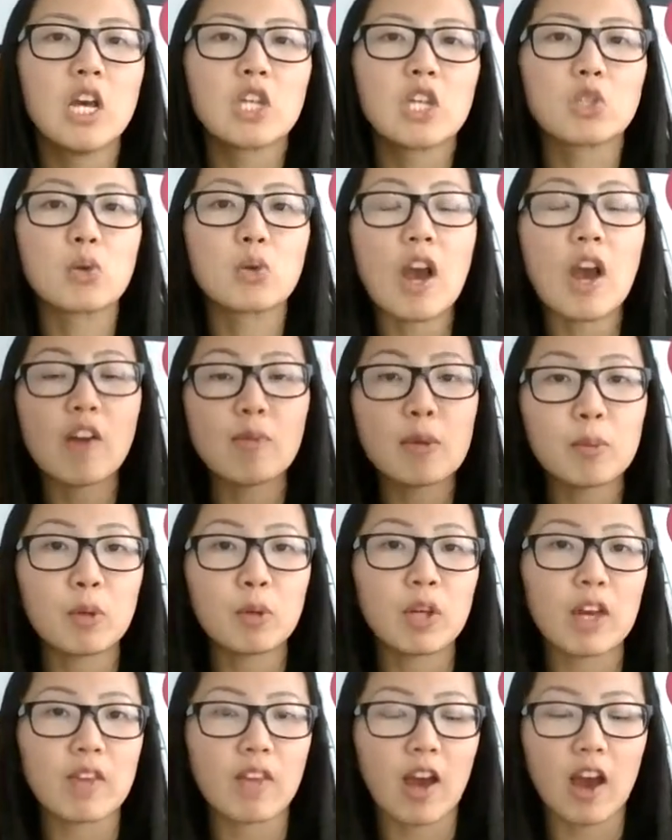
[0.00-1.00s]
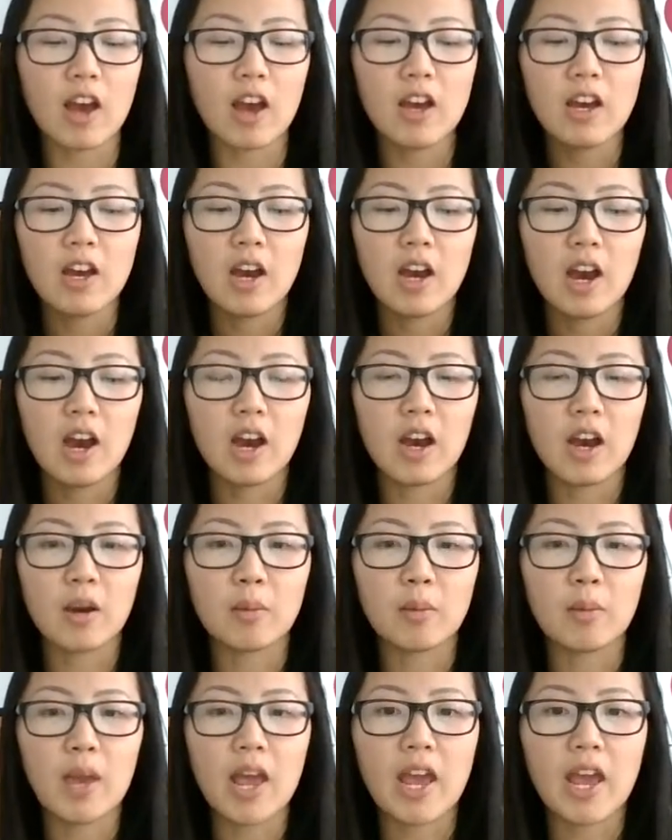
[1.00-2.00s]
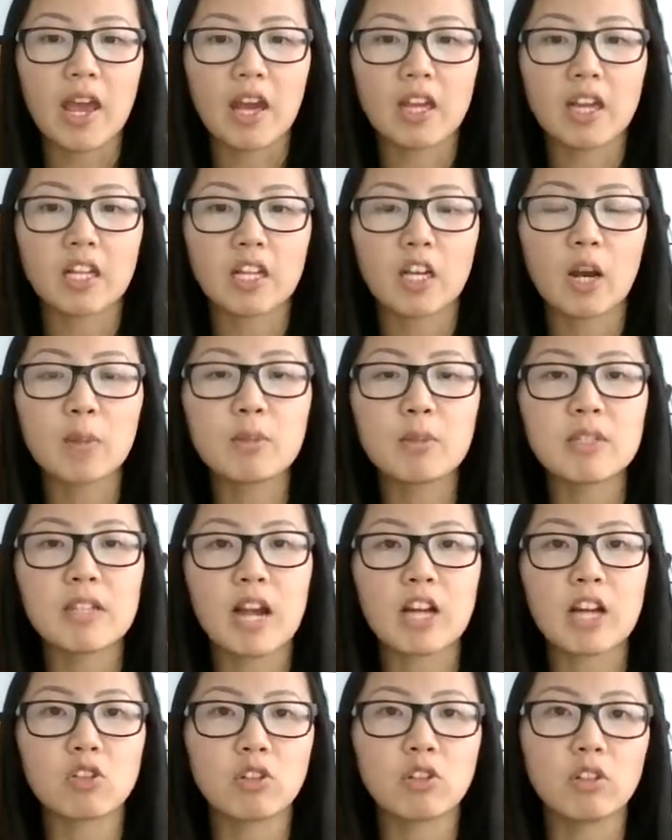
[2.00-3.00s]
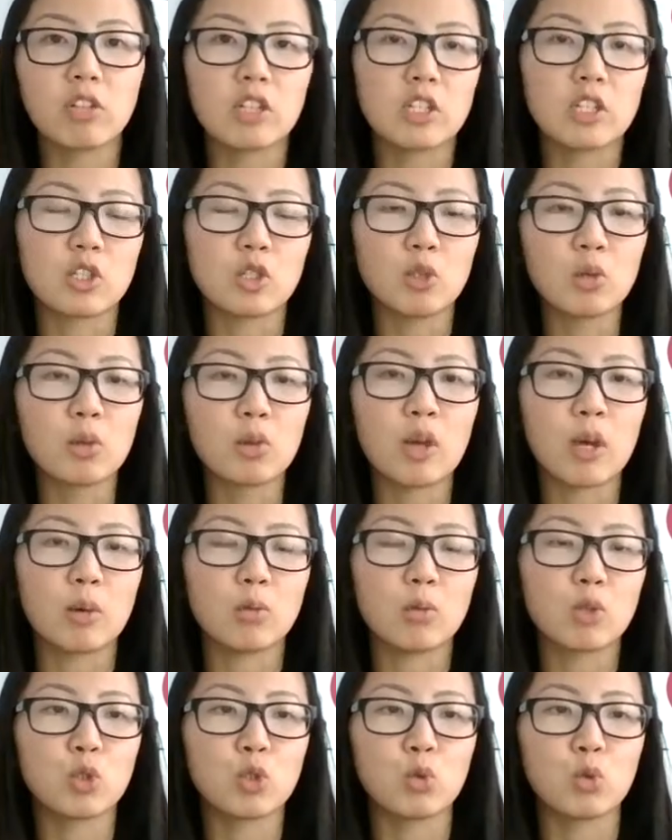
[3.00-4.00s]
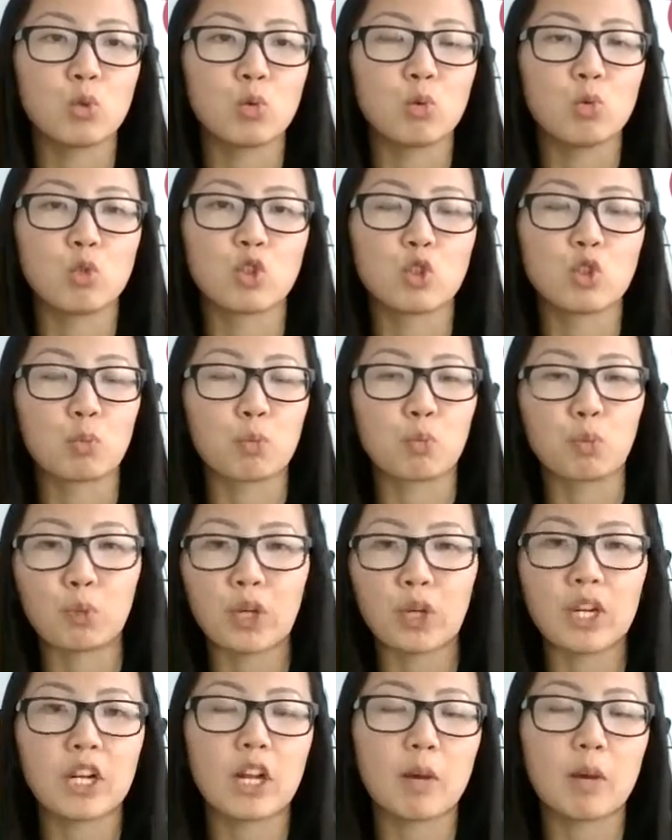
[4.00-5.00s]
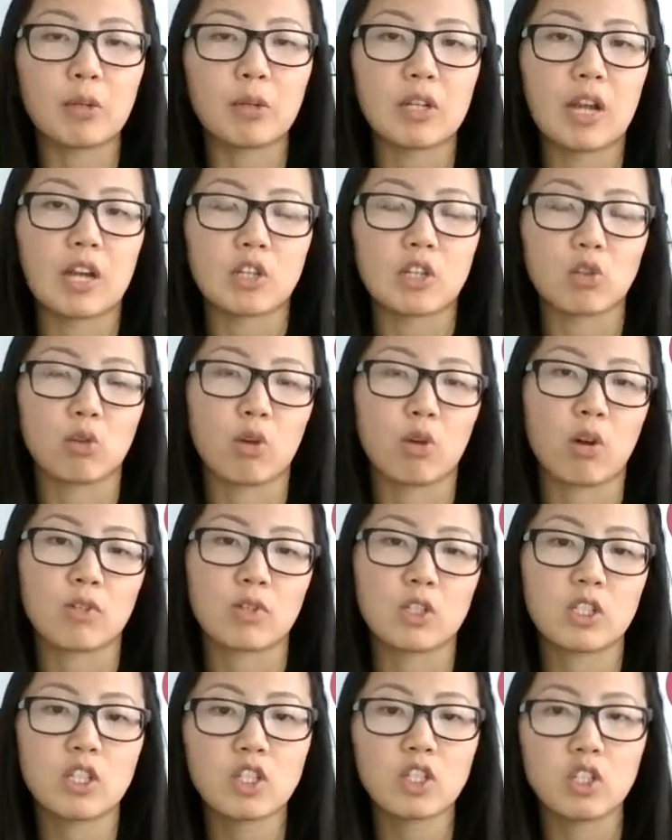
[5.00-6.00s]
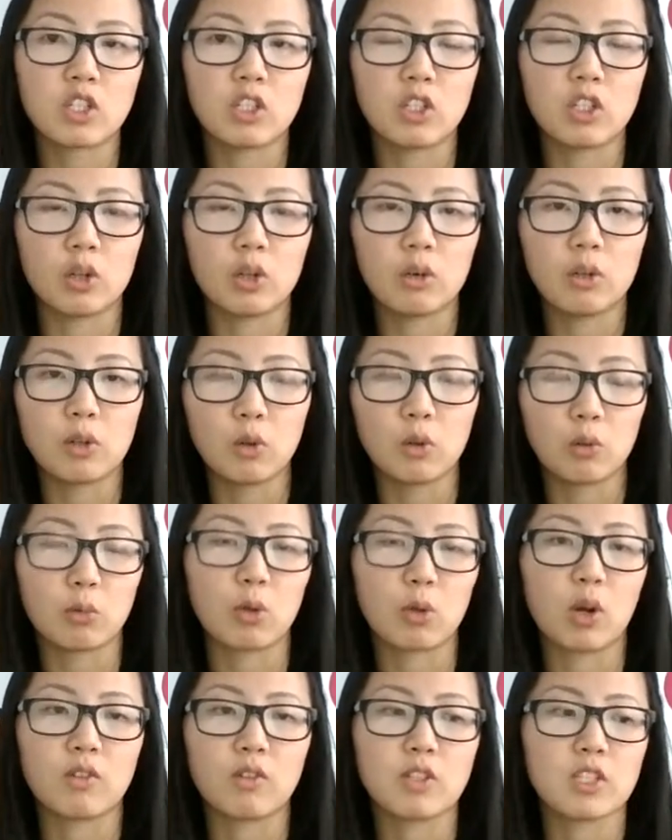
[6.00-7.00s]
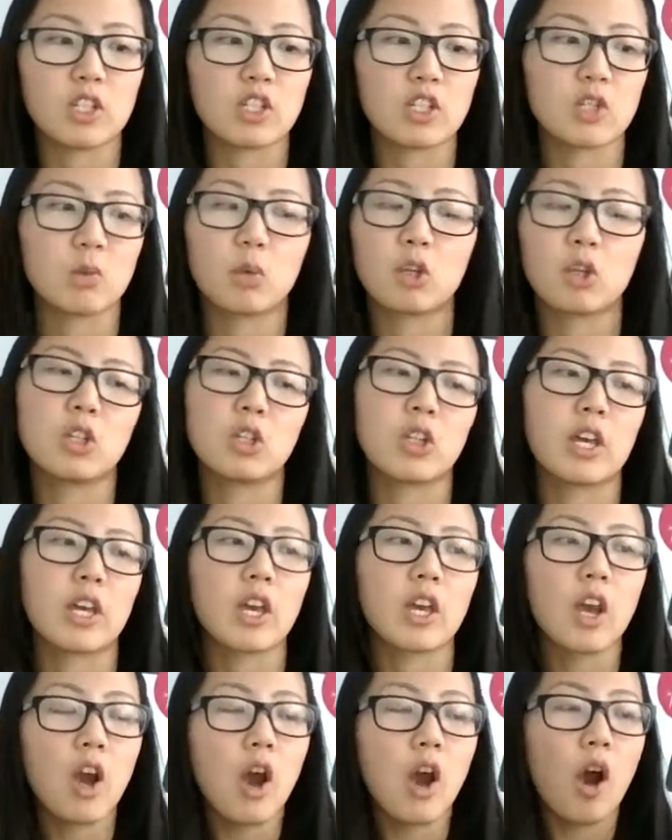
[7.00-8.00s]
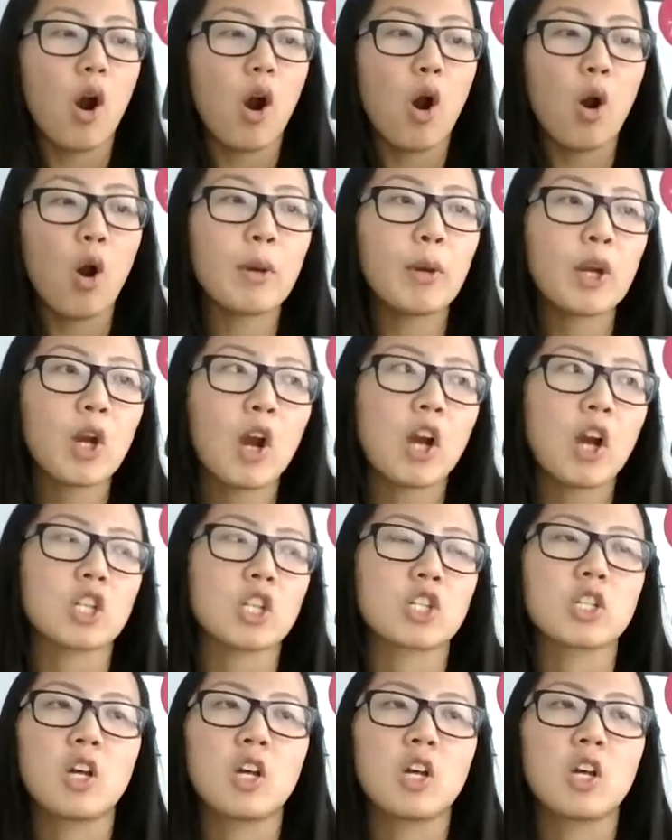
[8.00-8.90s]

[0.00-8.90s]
So you have people like that, and it comes naturally to them to just bring it up in natural conversation, in normal conversation, where you're like, oh my gosh,